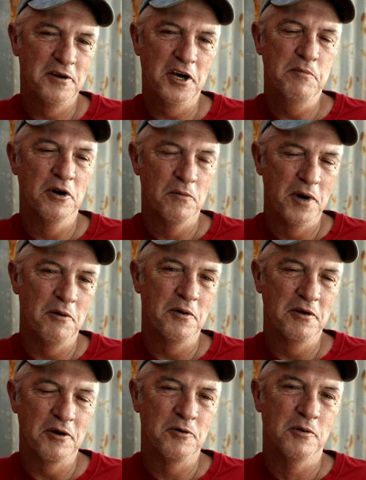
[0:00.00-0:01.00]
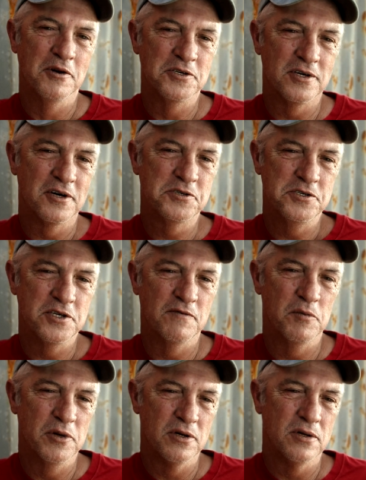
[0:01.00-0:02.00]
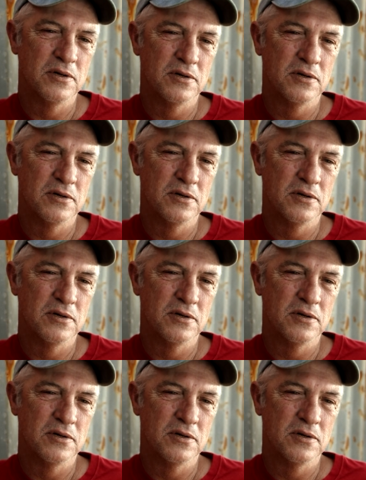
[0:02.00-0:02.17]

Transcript: think he built about one of the coolest trucks he's ever built.